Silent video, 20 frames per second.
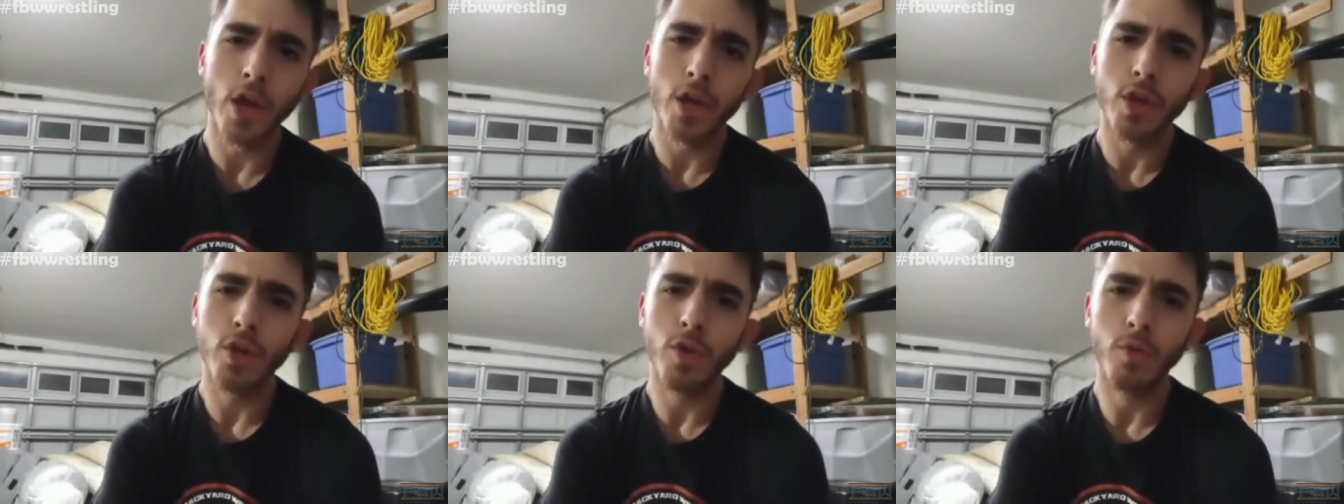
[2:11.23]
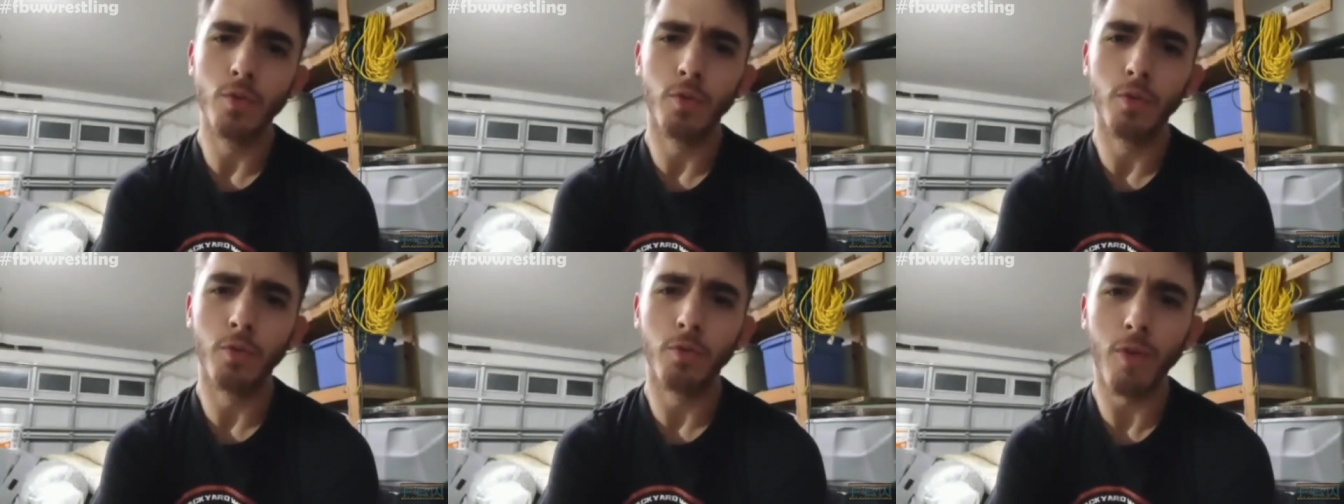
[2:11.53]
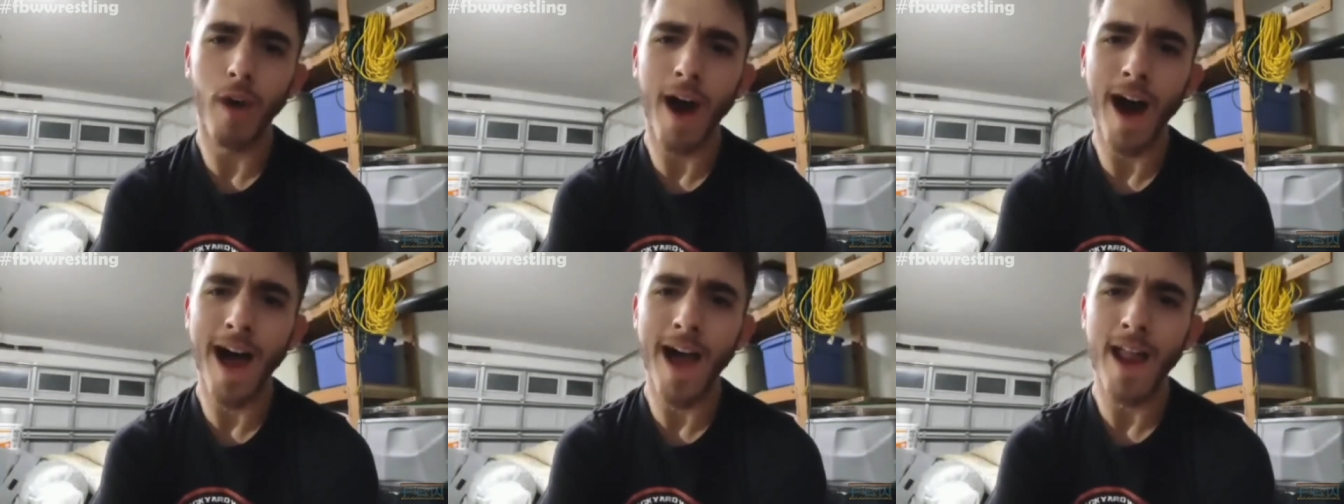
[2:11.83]
you
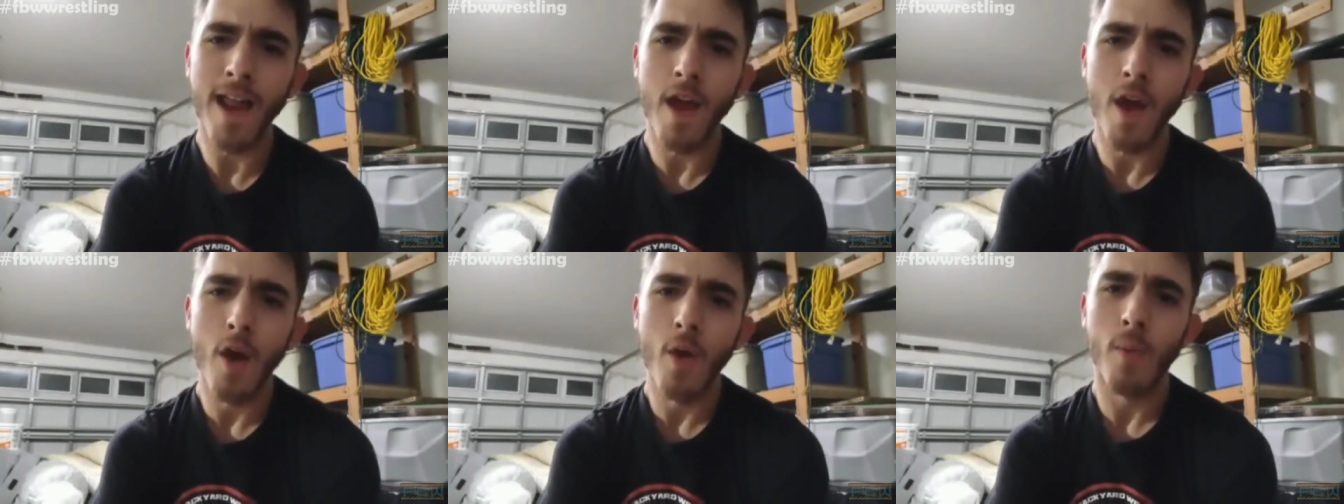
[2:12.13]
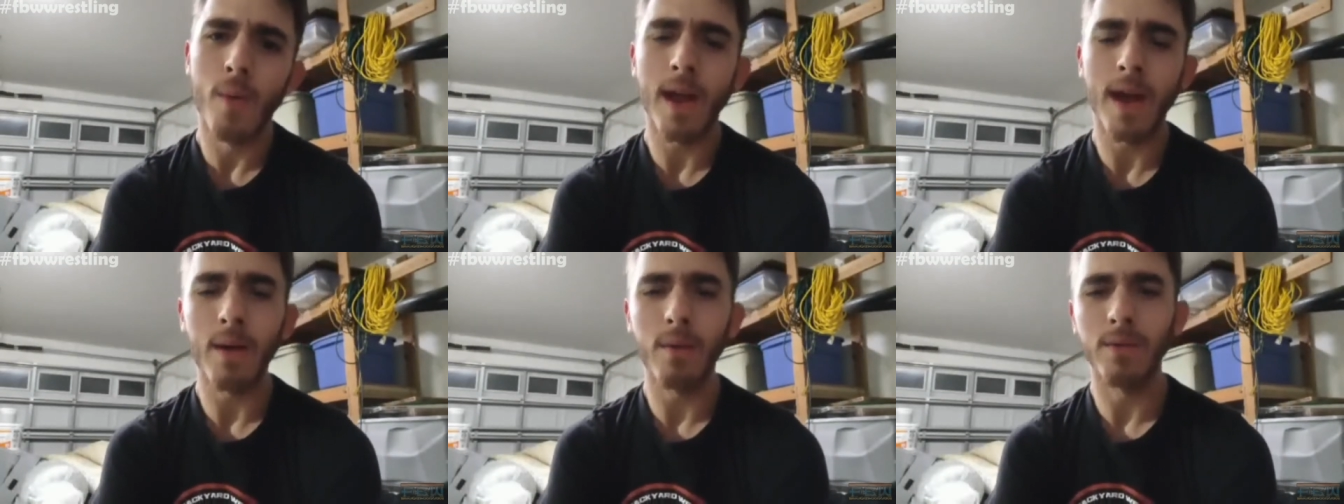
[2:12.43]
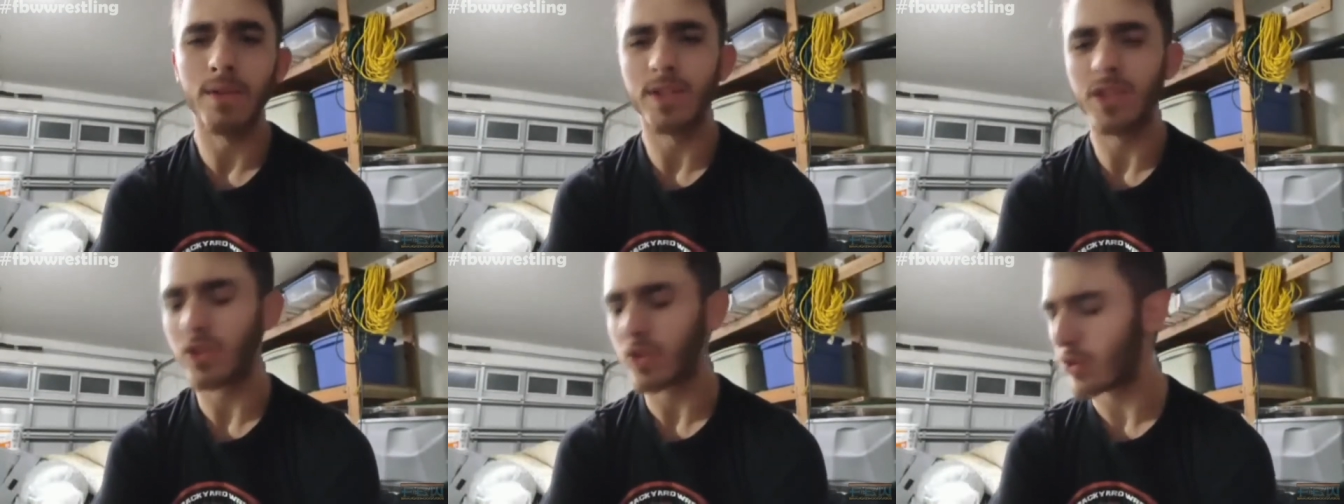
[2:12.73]
fought when I
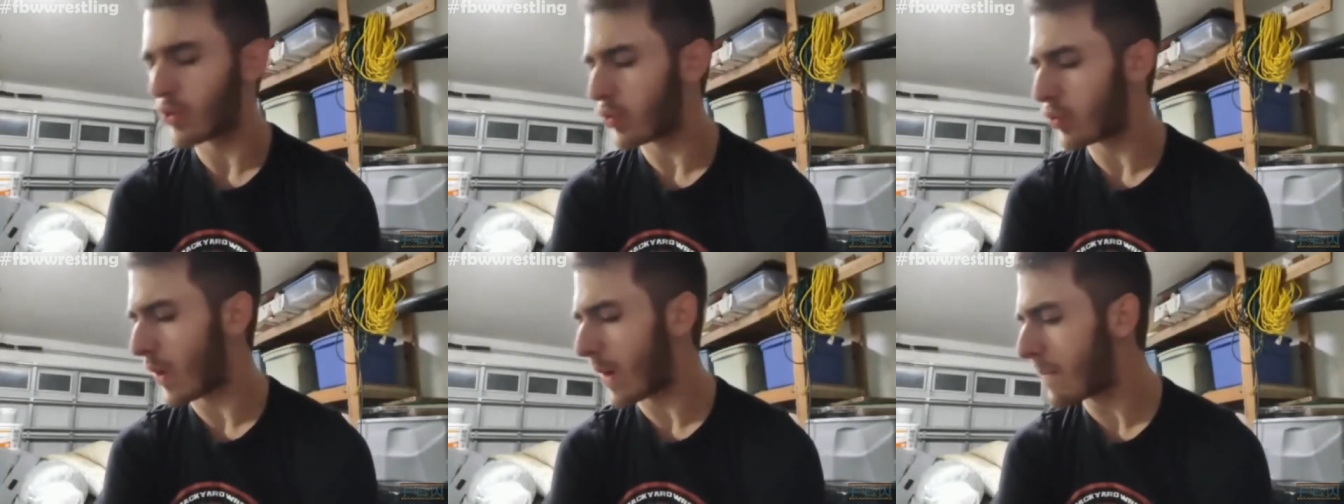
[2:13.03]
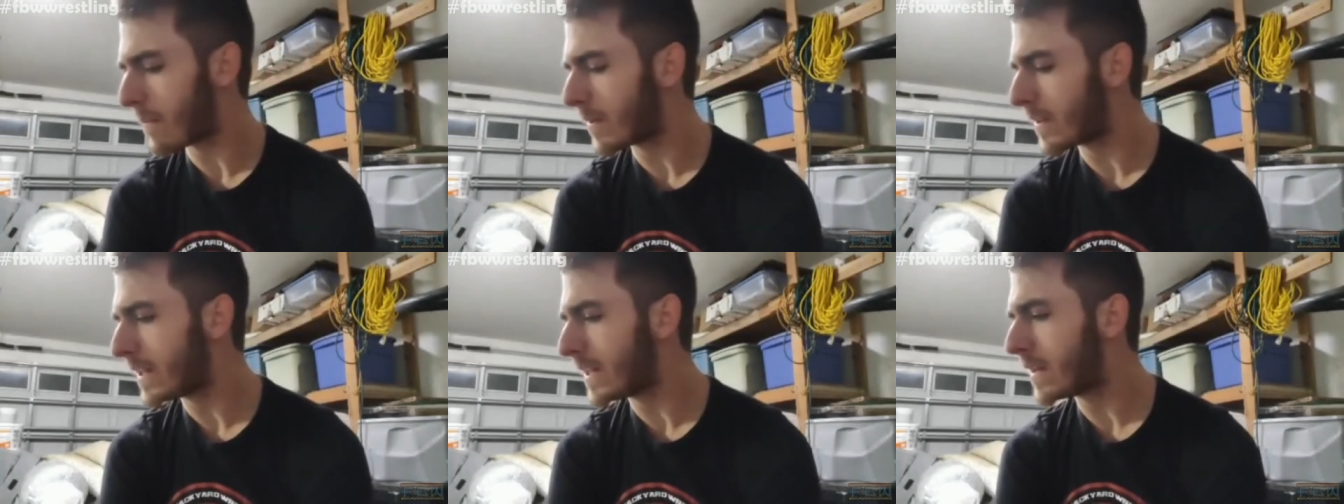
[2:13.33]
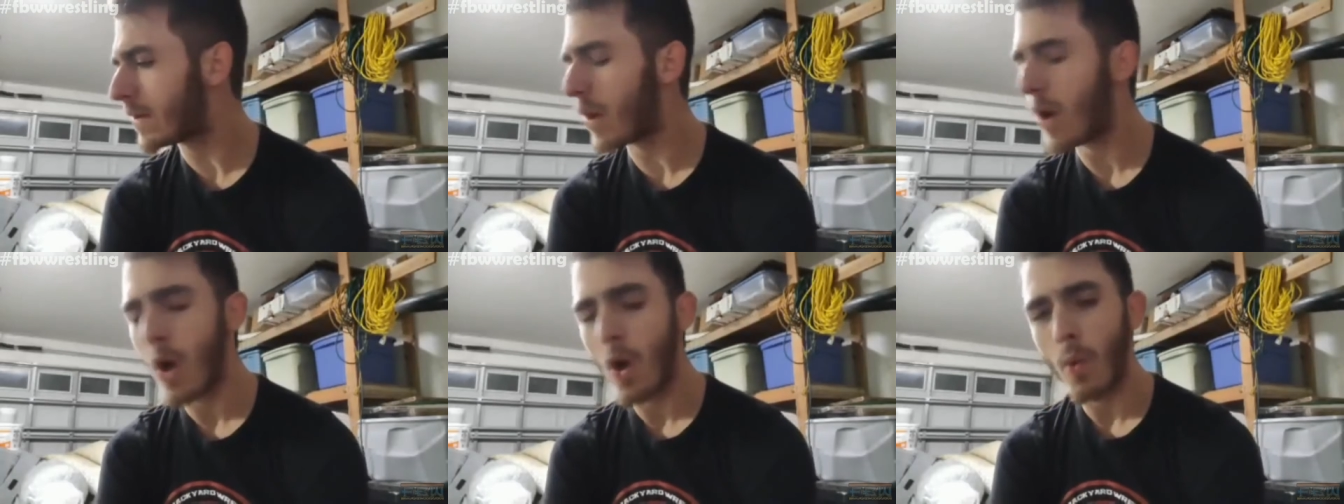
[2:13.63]
was
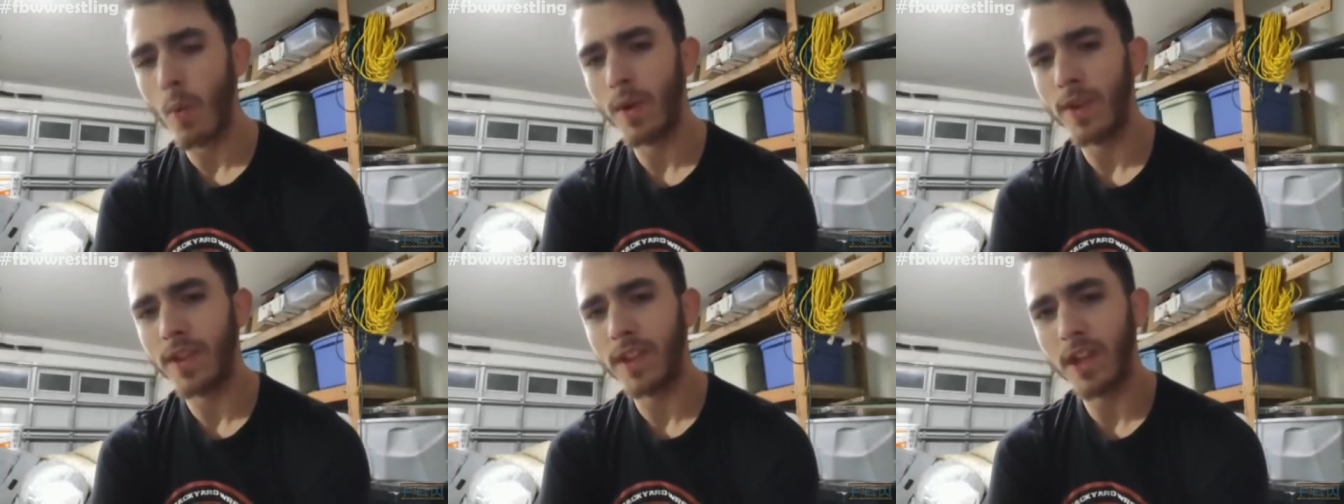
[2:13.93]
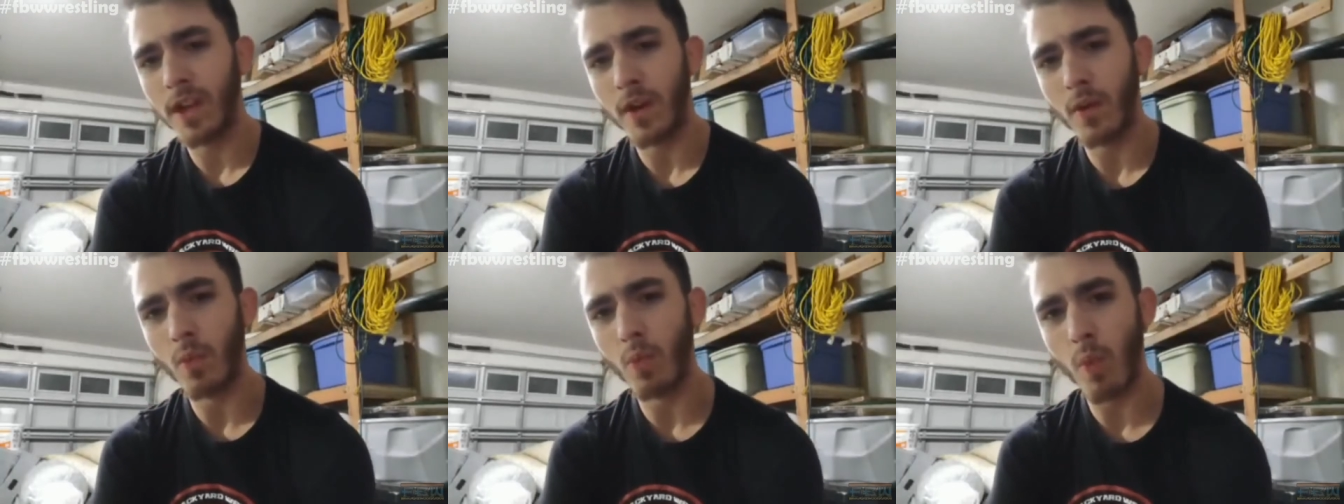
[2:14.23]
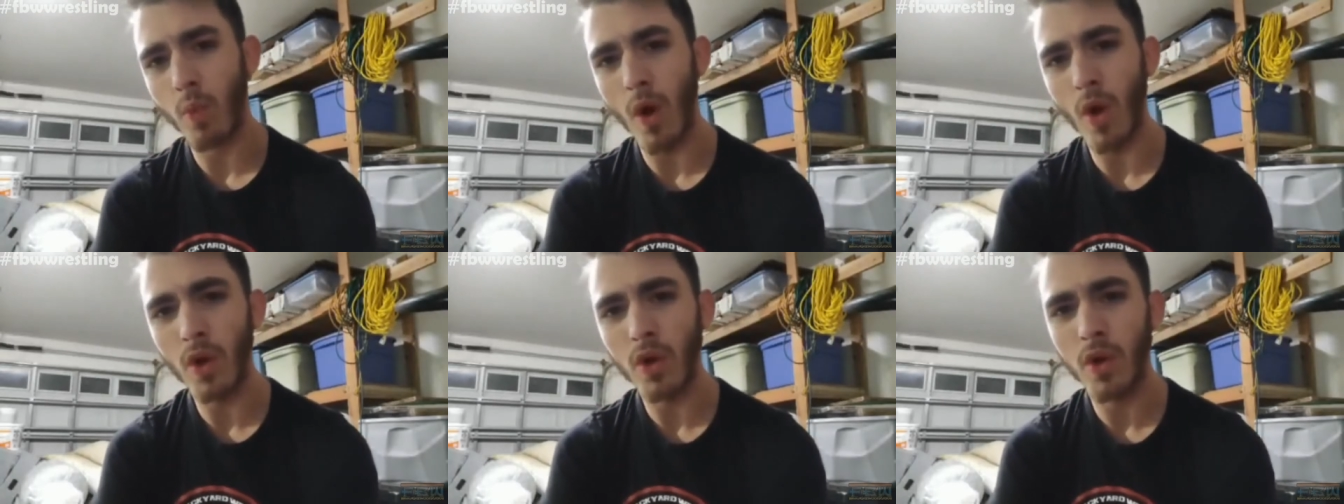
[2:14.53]
crumbling with the
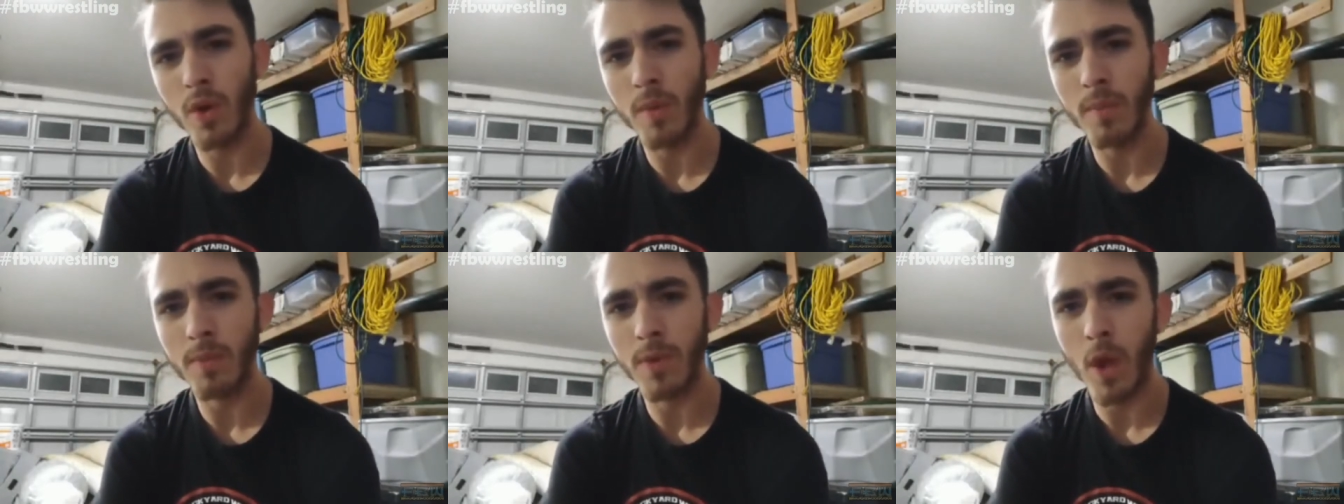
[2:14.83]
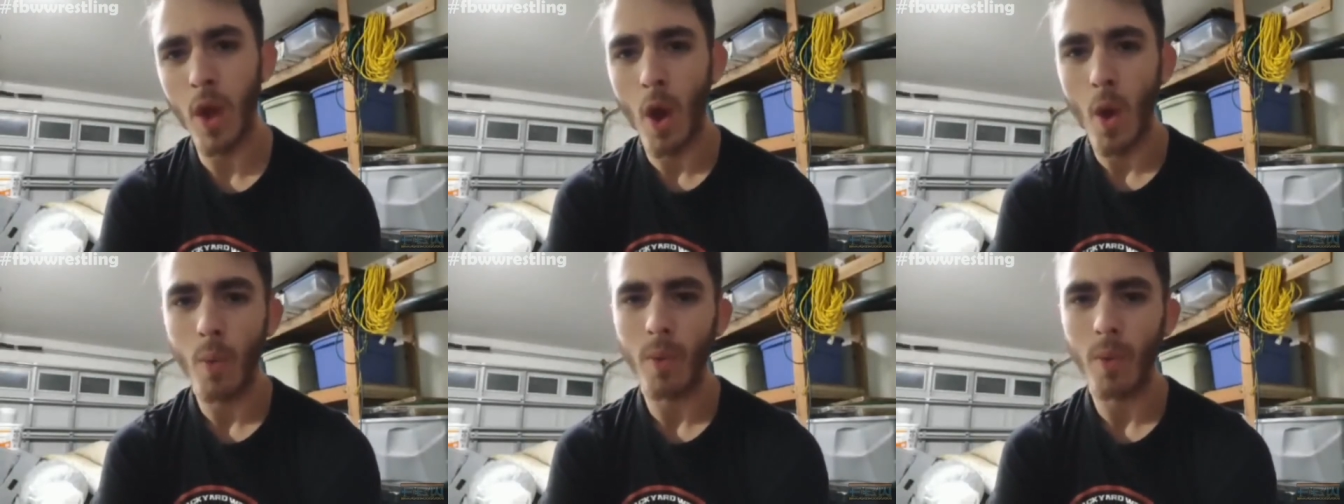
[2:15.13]
unwelcomed,